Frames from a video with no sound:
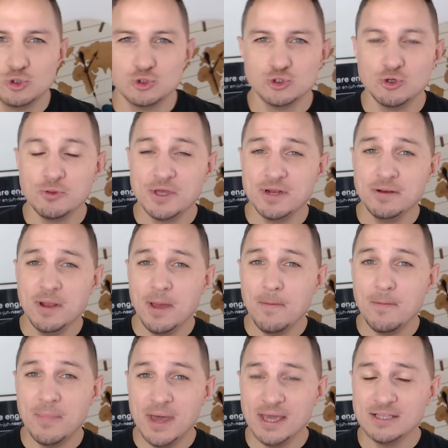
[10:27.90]
So then,
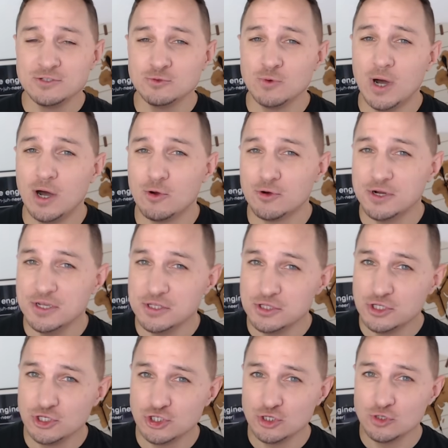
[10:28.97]
back to our
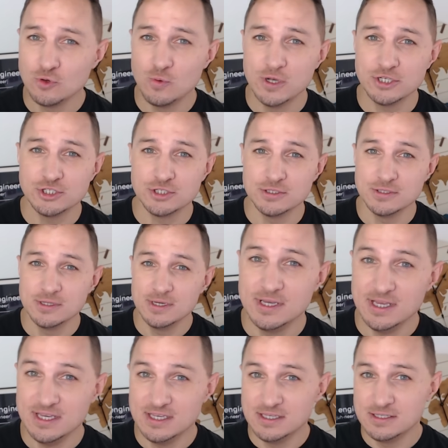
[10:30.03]
initial question.
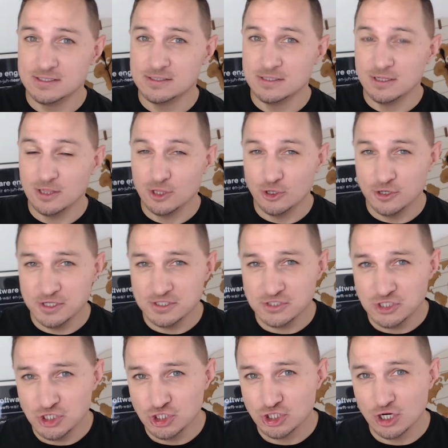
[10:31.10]
Is learning
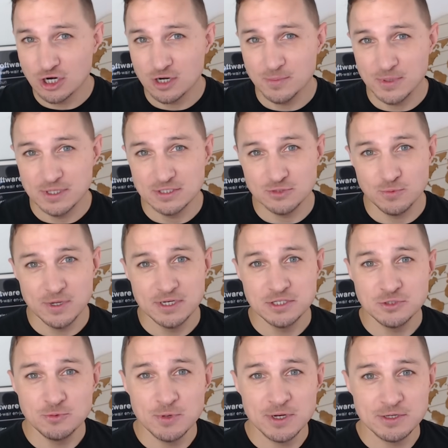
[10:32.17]
C Sharp in
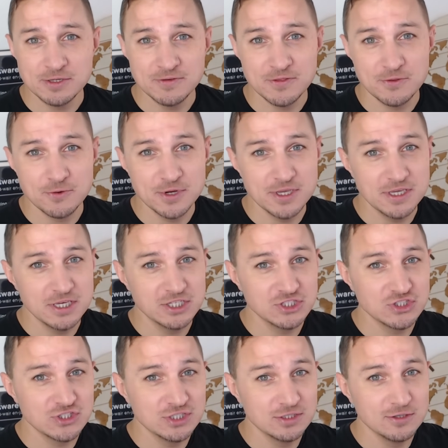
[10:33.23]
2023
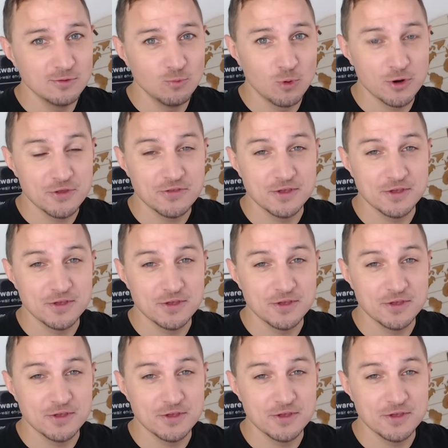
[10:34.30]
still worth